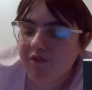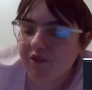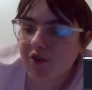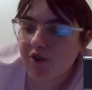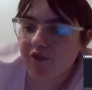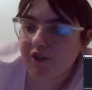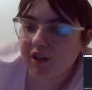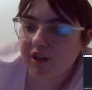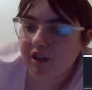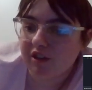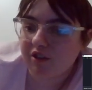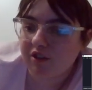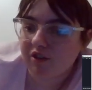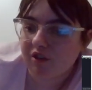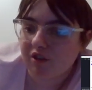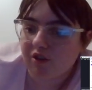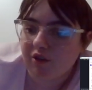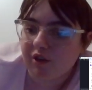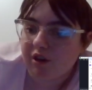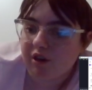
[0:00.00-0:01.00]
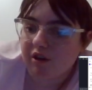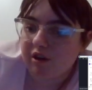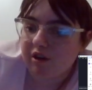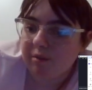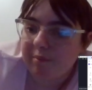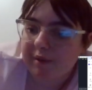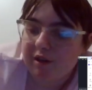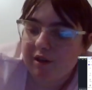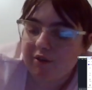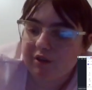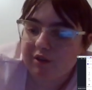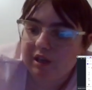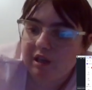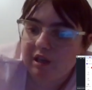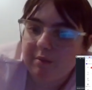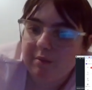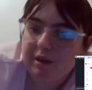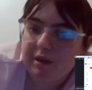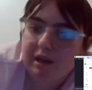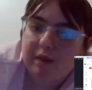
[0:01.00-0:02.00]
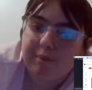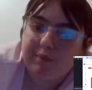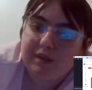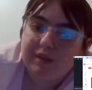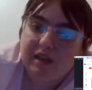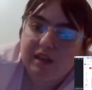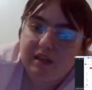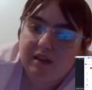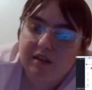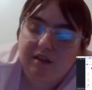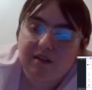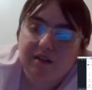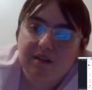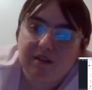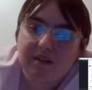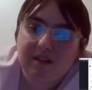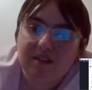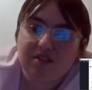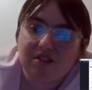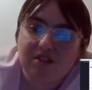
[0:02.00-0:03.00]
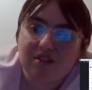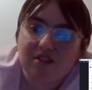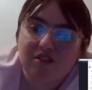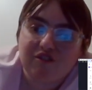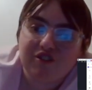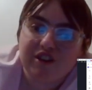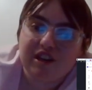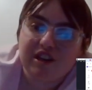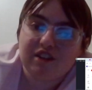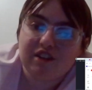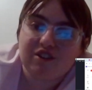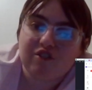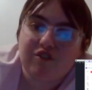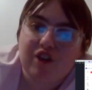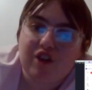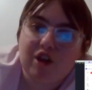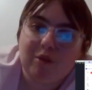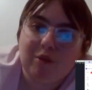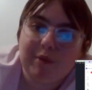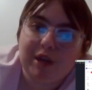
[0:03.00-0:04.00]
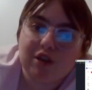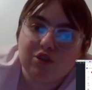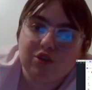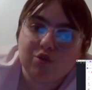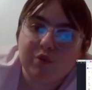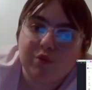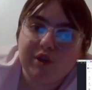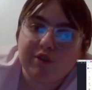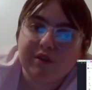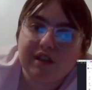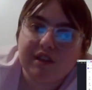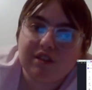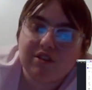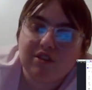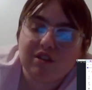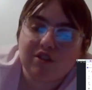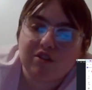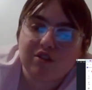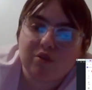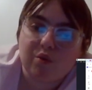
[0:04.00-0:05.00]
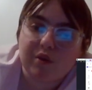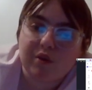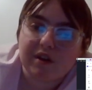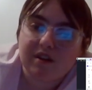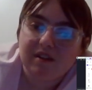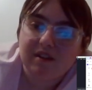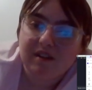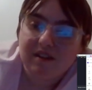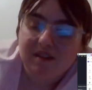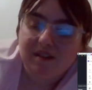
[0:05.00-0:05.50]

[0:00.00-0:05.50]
Don't forget to click on the bell to keep me updated, and don't forget to follow me on Twitter and Discord.